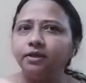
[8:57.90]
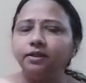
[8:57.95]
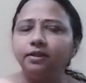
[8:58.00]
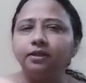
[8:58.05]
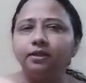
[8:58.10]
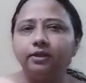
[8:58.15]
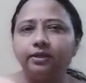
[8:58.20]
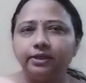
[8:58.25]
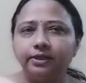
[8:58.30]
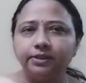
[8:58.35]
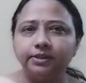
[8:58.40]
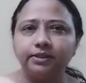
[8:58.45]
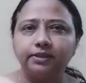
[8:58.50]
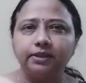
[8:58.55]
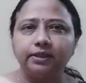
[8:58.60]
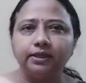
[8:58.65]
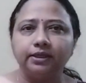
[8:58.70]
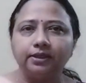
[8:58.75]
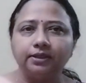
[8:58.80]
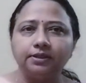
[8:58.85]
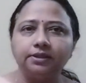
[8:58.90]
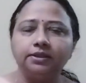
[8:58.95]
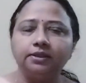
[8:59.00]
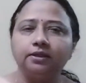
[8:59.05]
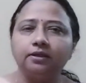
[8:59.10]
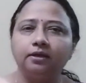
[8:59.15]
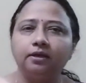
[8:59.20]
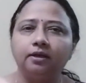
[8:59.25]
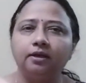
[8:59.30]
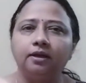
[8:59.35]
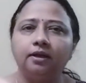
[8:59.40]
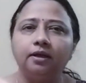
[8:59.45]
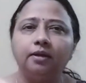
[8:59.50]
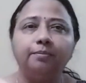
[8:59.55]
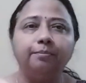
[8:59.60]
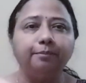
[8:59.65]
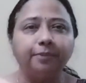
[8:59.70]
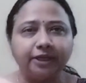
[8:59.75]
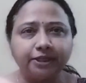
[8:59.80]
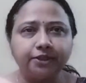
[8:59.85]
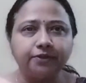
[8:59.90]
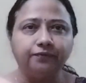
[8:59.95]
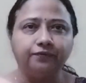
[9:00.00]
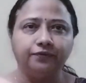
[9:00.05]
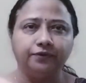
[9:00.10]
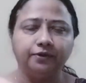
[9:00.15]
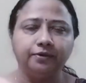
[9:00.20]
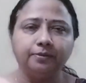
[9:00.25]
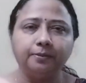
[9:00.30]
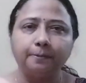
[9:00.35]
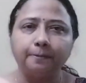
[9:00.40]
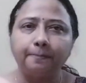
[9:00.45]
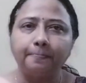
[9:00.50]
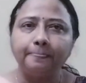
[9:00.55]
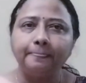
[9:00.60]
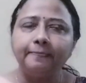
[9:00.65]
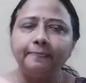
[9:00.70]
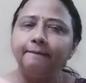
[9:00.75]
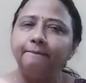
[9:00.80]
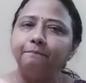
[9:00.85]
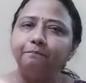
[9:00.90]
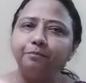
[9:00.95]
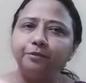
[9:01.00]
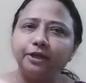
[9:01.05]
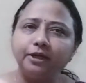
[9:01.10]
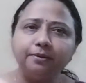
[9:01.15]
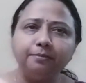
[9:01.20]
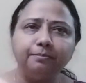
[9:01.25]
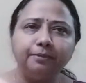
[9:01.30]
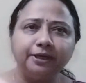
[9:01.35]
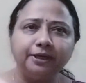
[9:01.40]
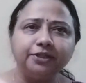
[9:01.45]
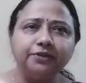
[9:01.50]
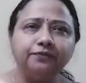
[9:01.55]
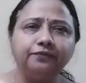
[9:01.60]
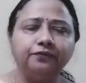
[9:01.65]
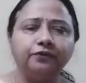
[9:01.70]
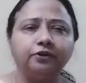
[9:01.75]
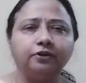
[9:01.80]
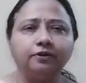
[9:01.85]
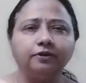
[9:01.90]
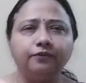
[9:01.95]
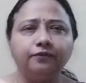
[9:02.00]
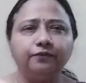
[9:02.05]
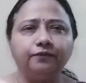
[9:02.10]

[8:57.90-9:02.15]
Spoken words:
in the list is metaphor. In metaphor,